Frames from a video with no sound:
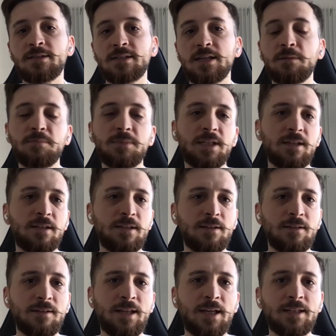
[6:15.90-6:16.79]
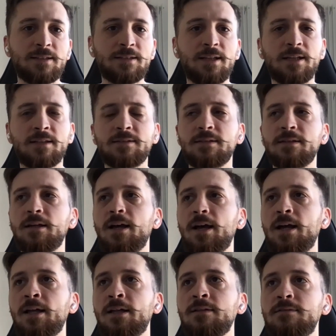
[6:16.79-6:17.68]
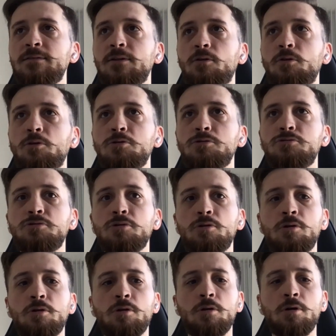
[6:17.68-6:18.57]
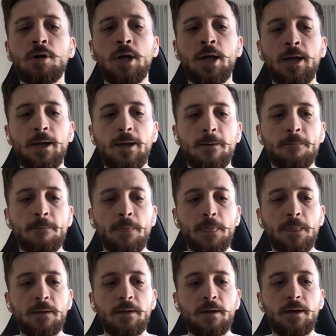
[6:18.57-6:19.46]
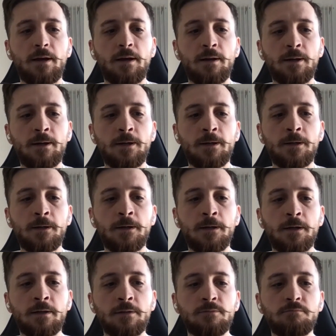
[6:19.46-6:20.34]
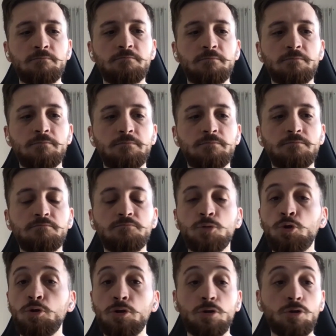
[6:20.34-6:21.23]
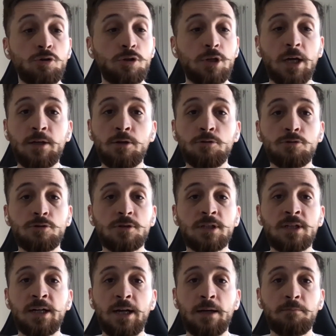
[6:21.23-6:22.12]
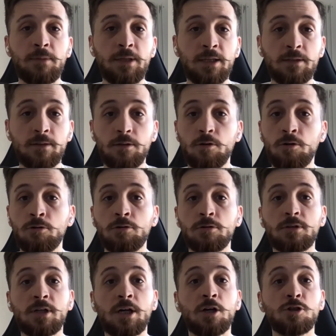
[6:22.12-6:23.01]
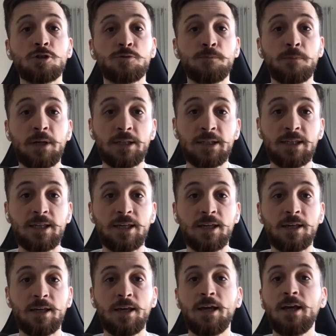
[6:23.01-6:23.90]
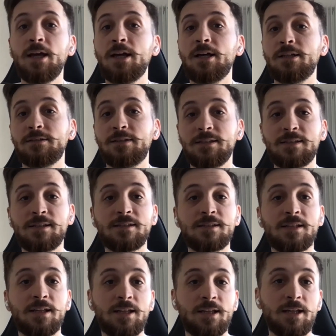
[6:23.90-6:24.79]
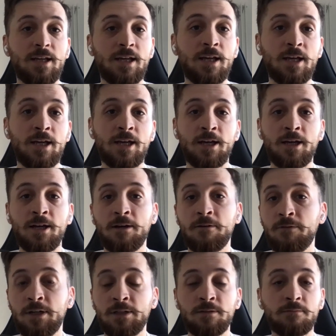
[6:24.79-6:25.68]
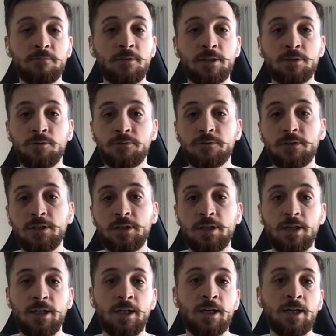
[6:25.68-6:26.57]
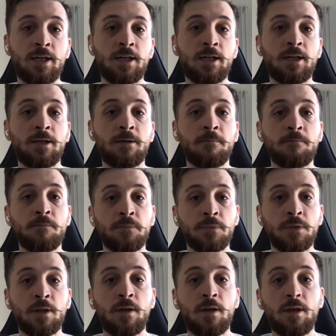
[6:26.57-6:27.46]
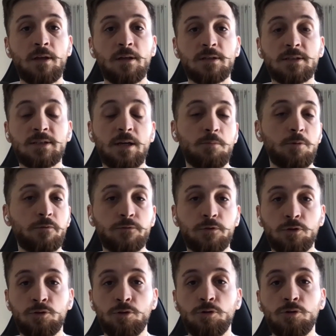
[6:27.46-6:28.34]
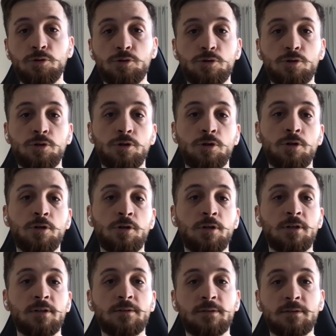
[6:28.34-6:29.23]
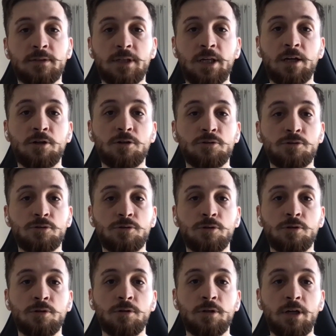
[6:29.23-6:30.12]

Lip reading: something like that. And also, uh, you can use Gremlin or Chaos Monkey. This is one of the some of the tools chaos